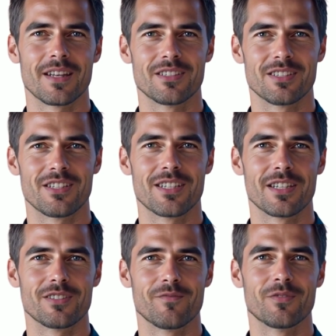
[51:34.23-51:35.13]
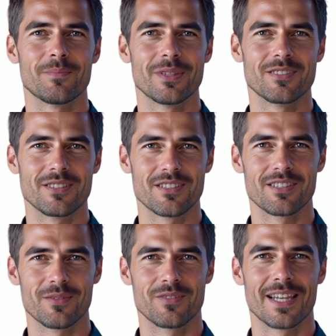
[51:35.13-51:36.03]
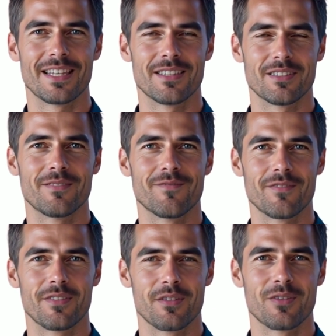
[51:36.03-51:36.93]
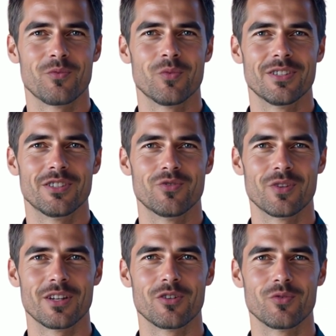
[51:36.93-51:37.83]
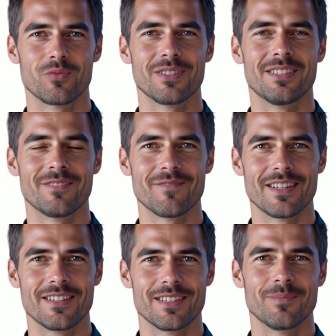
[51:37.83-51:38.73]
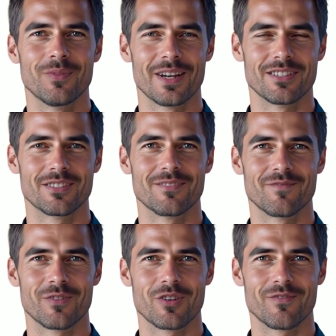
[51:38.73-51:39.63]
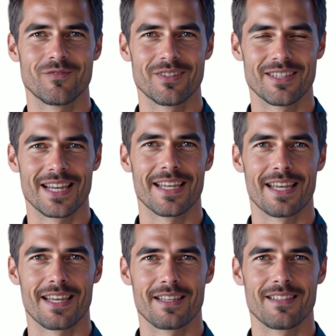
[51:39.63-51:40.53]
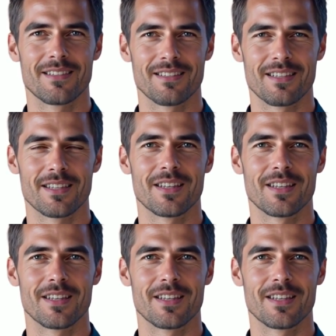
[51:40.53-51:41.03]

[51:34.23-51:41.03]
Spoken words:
a successful business executive who had struggled with severe depression for over a decade.